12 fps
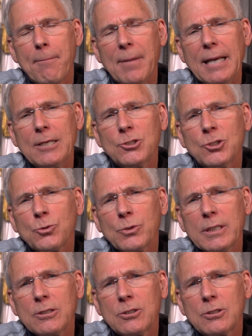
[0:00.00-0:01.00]
enter
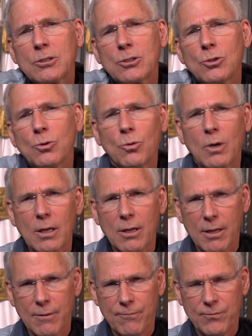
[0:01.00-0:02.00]
into
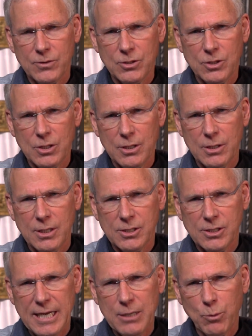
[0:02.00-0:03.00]
the
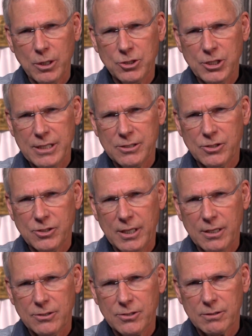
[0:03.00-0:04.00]
scene where Jesus
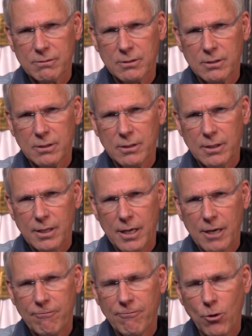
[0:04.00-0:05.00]
is
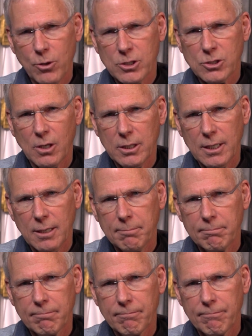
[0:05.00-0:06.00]
and focus on him.
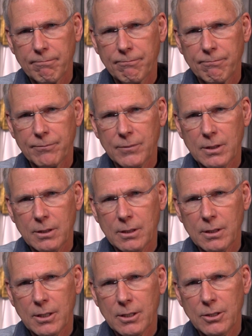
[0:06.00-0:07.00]

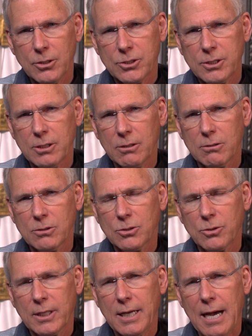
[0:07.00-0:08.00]
You're still
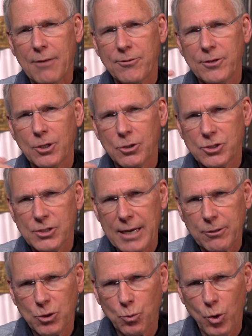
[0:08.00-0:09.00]
sort of got your
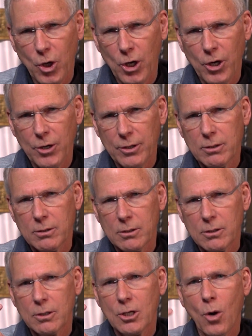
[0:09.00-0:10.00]
sacred word
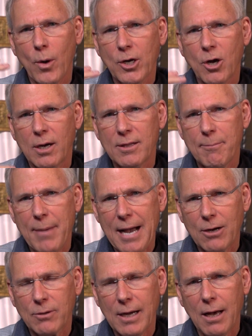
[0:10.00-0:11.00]
going on in the
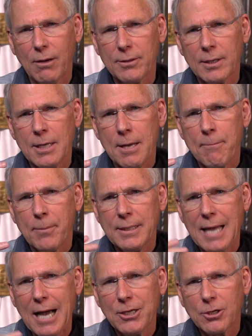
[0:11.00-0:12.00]
background, but
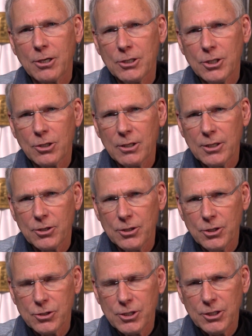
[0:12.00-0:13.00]
now you're
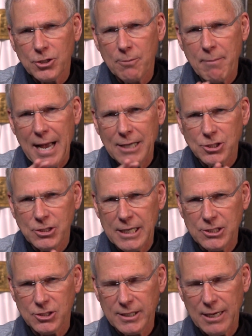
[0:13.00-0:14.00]
using your
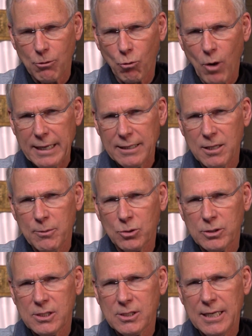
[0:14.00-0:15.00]
imagination to get right in the middle
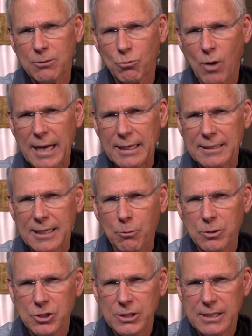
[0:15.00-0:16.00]
of the scene, right there
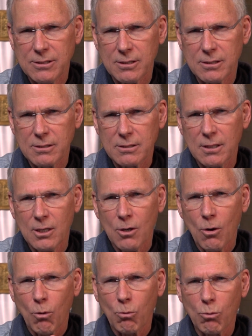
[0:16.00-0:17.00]
with Jesus,
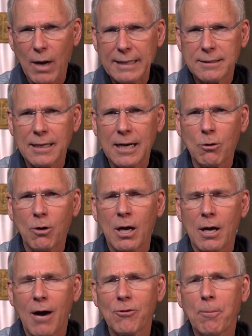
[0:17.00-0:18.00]
right there
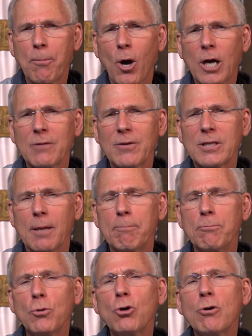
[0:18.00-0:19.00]
of the part of it that
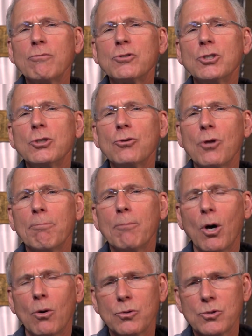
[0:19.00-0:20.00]
moves you the
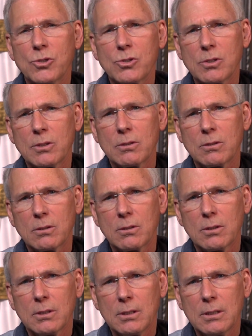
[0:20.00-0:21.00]
most
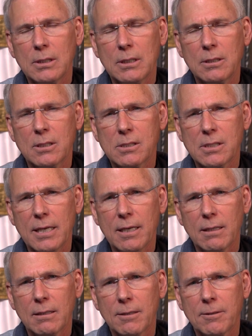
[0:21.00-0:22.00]
in the
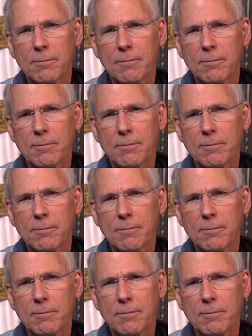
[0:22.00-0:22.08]
scene.